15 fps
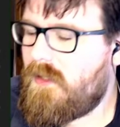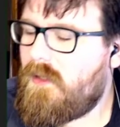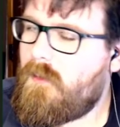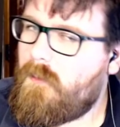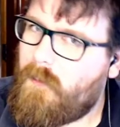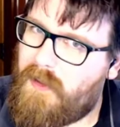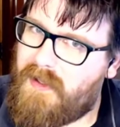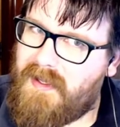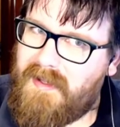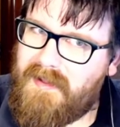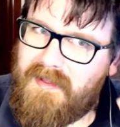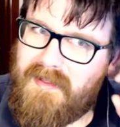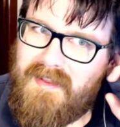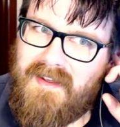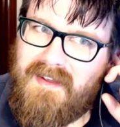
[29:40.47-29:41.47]
We
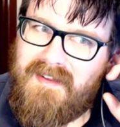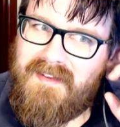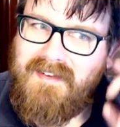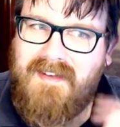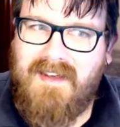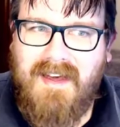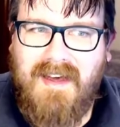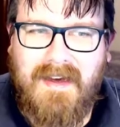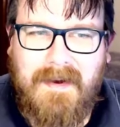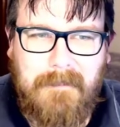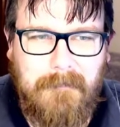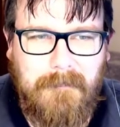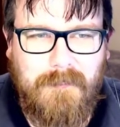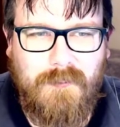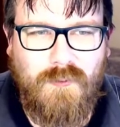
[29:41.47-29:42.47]
get the
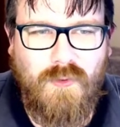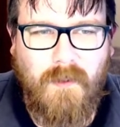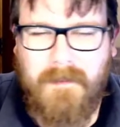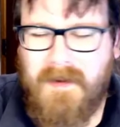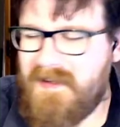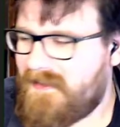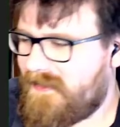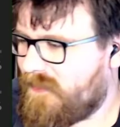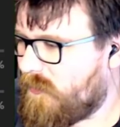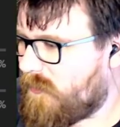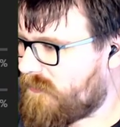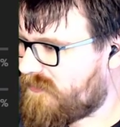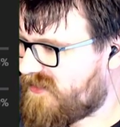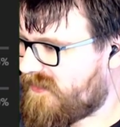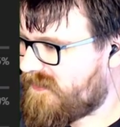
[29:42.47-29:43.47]
um, repeating
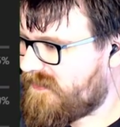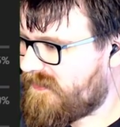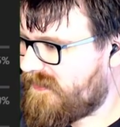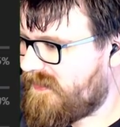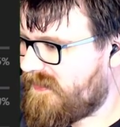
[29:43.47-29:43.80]
call sound.